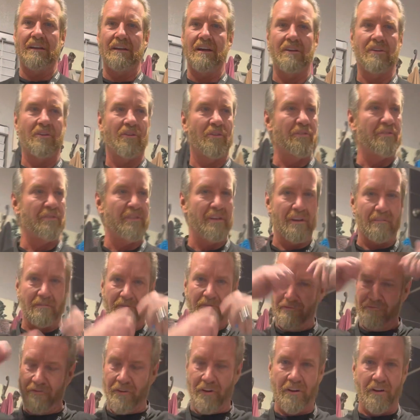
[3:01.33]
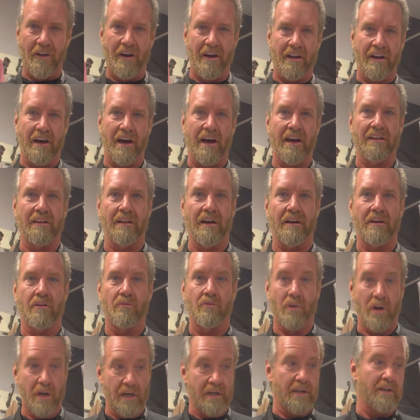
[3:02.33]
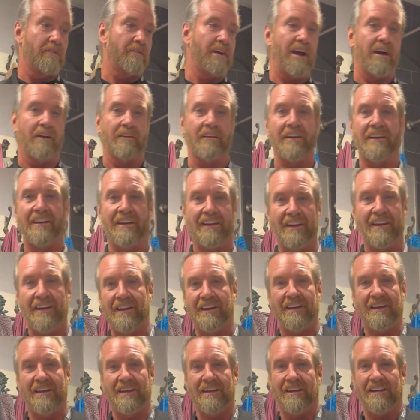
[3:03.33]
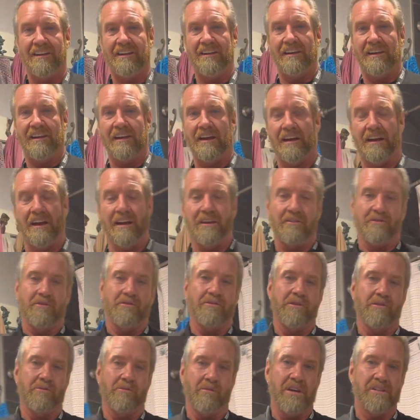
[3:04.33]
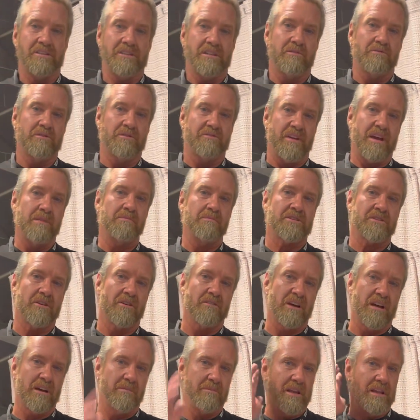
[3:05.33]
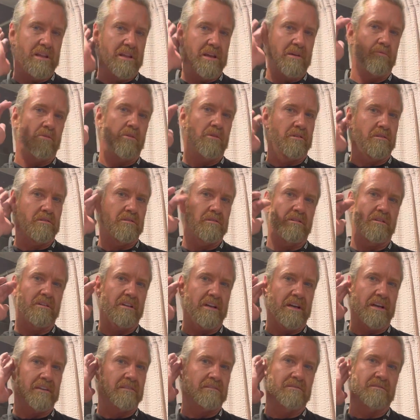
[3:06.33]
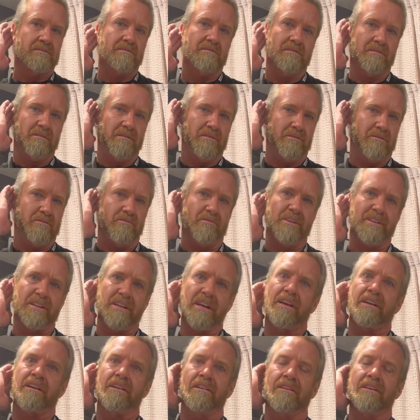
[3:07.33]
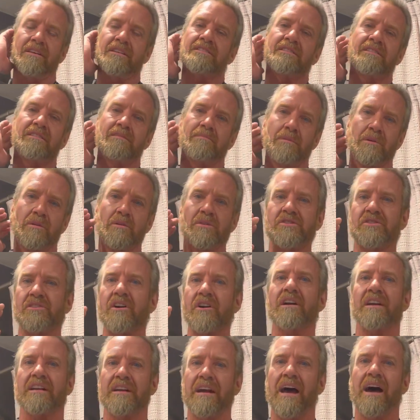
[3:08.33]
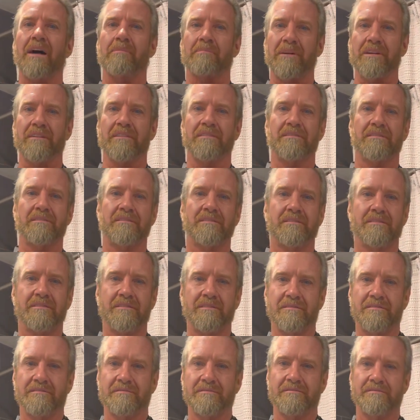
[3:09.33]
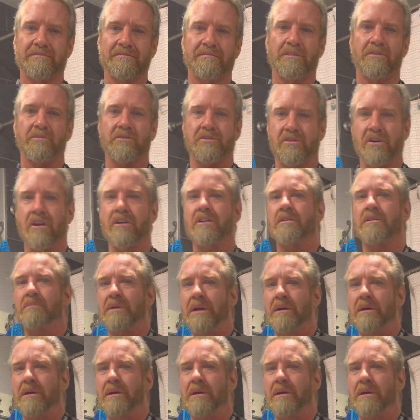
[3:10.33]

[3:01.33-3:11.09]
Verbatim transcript: leather whole thing, full on eyeliner, walking around. And I knew who he was and he was famous already, but they weren't like ridiculous. It was starting to happen. It was starting to